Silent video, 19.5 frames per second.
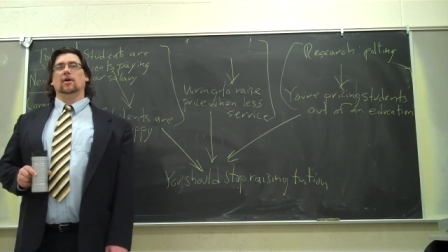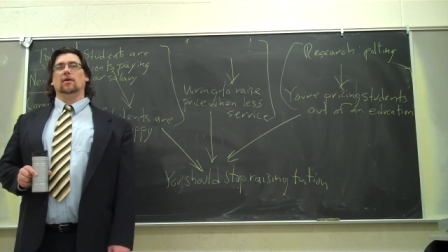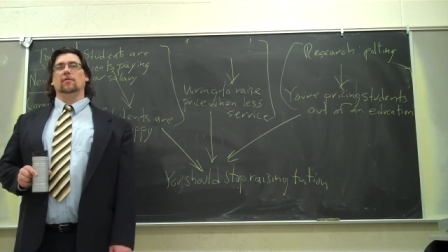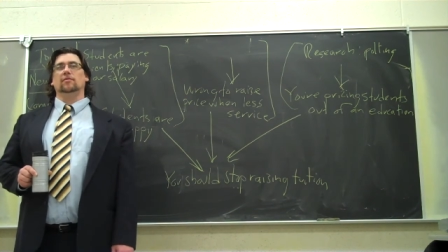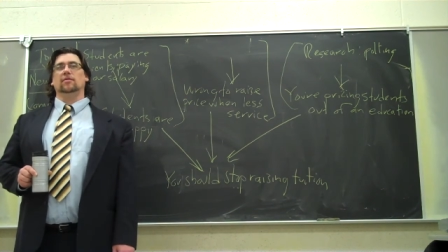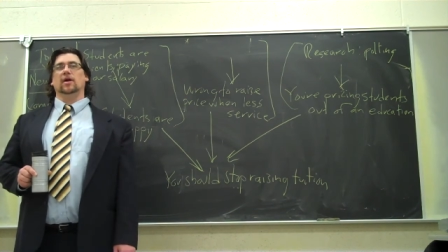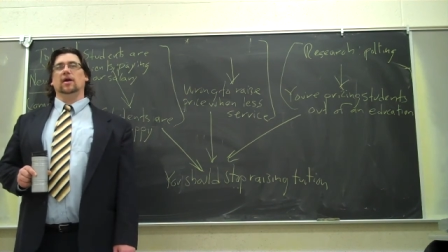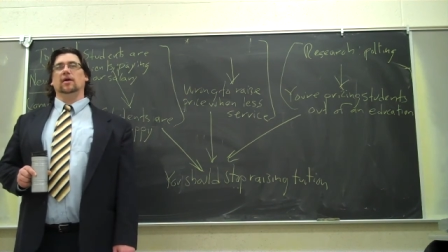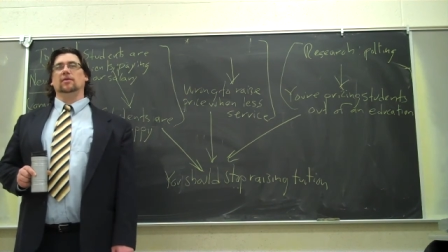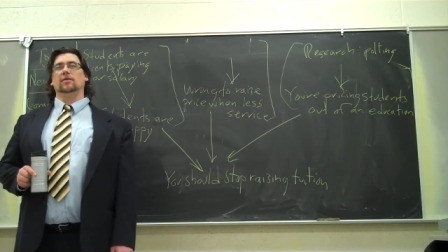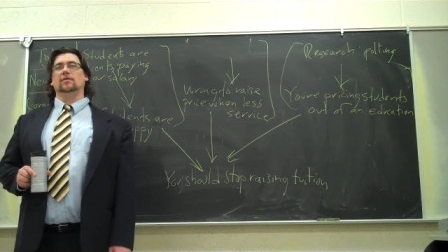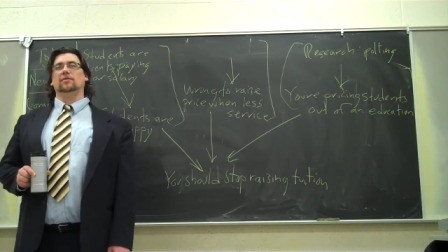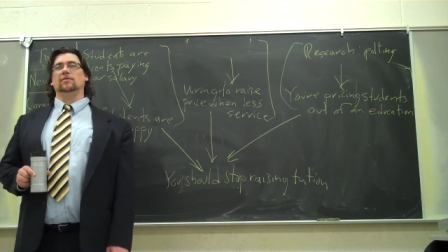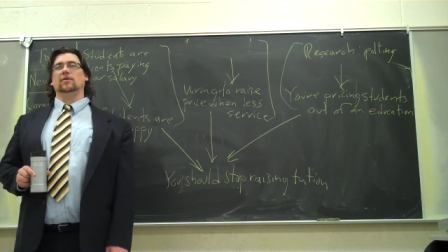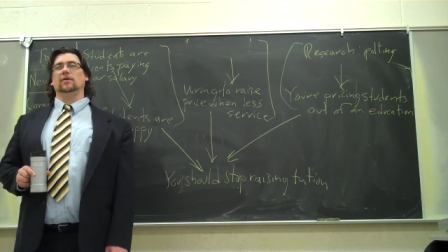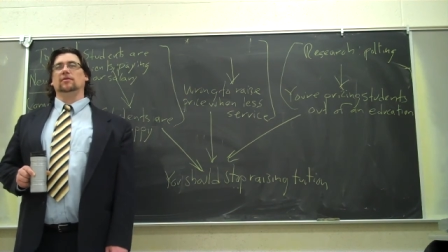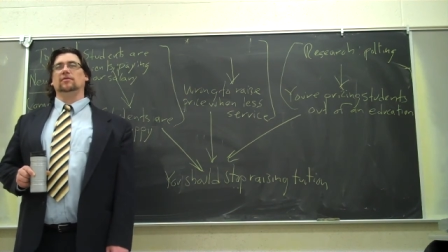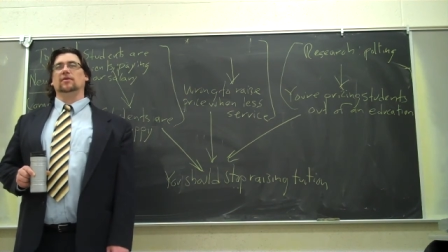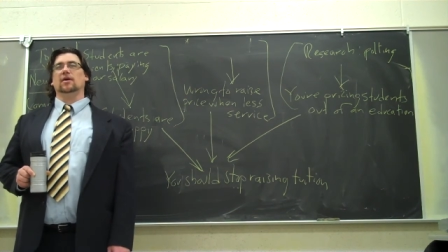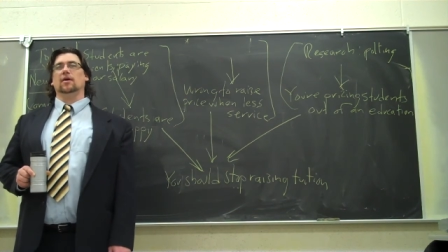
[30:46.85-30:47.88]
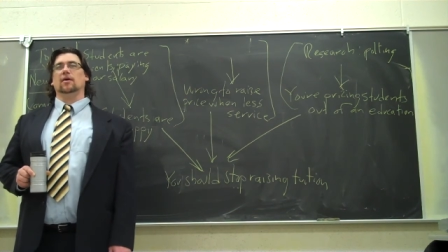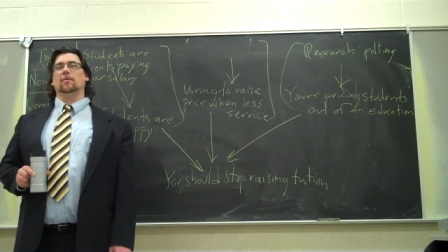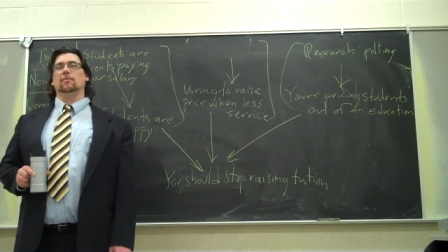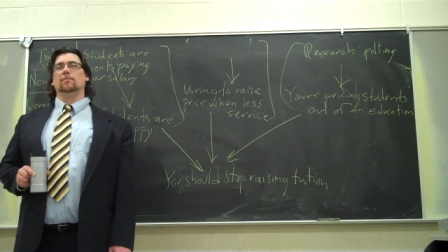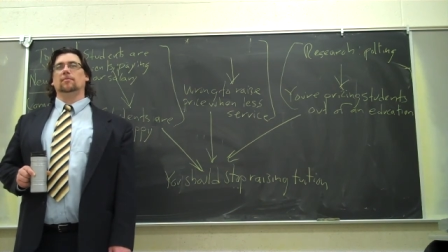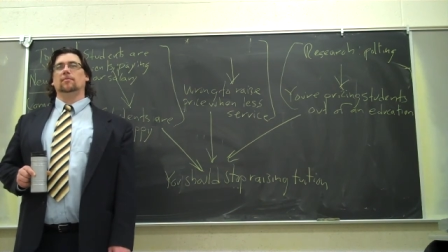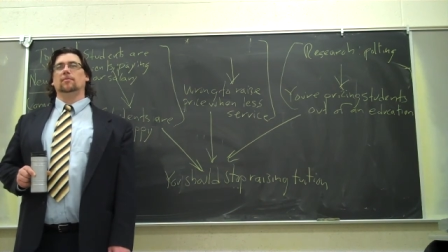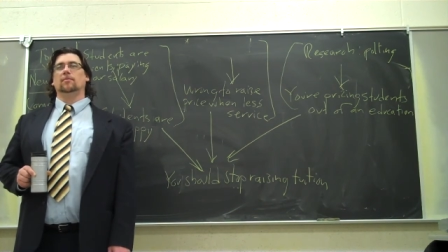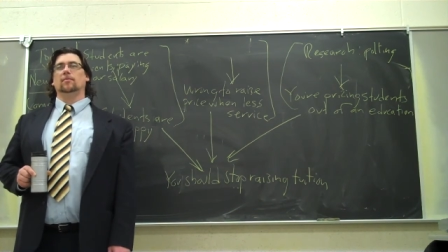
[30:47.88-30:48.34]
of laying these things out.
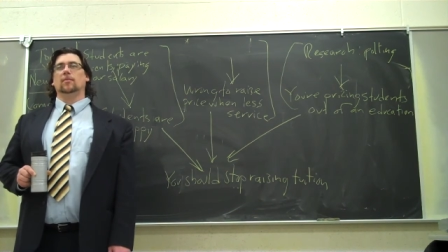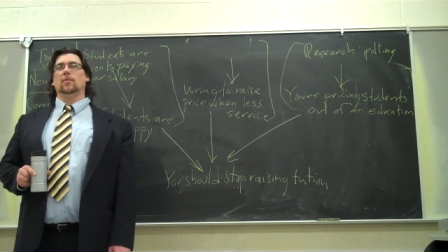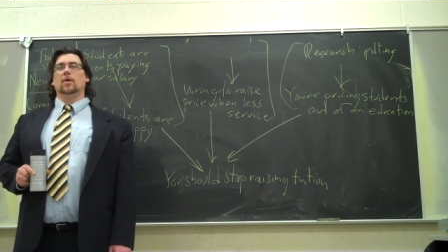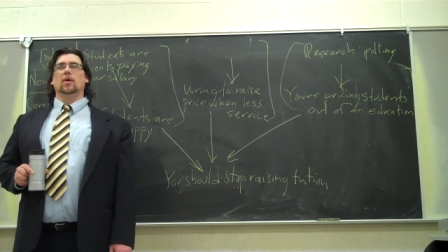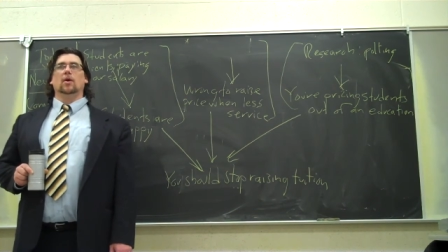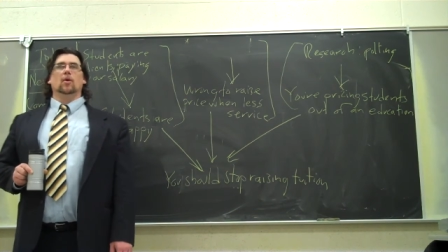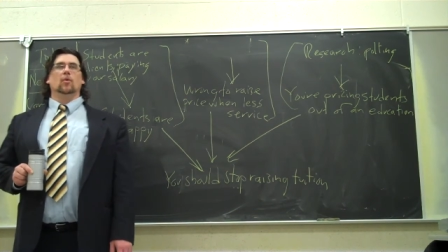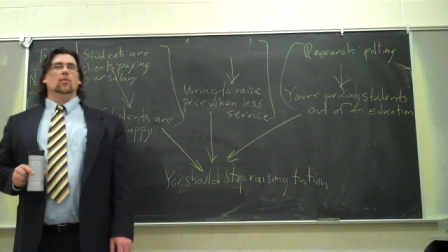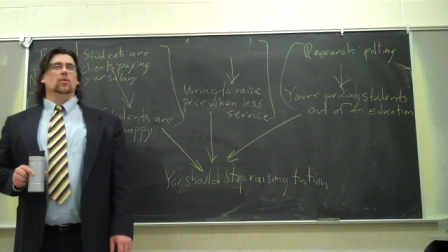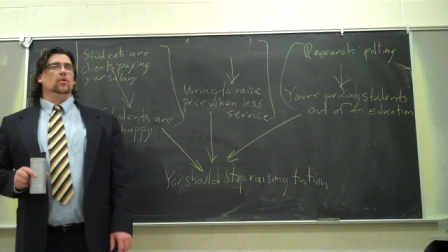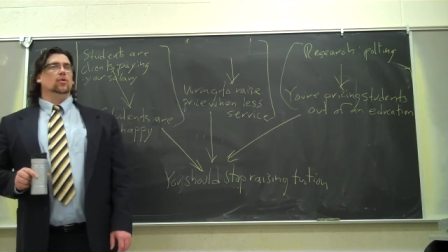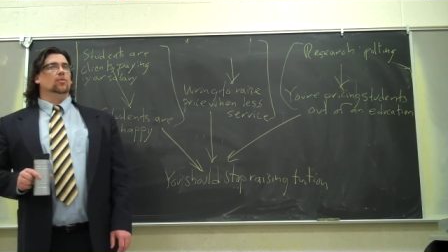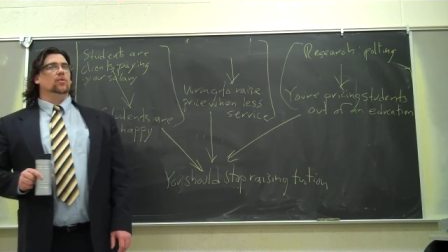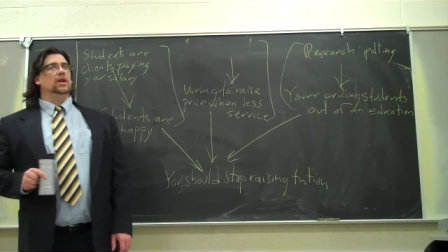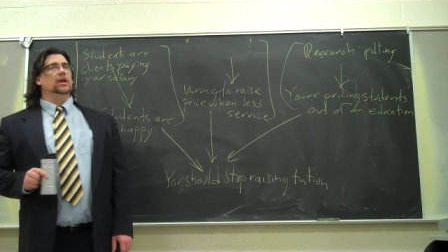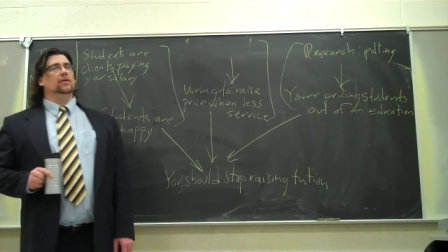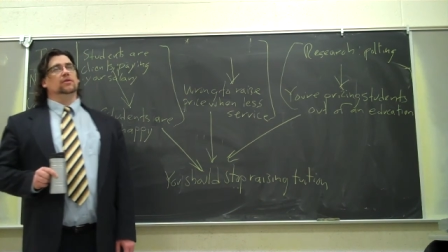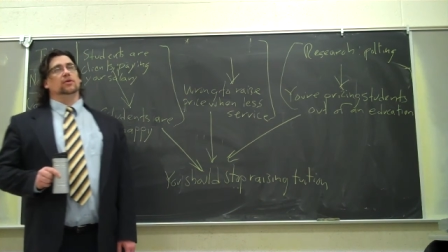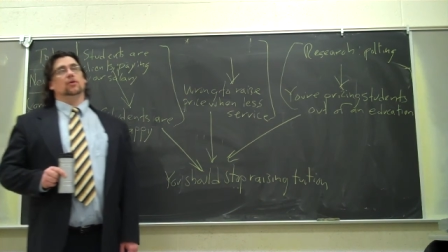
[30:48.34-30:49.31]
When you're reading the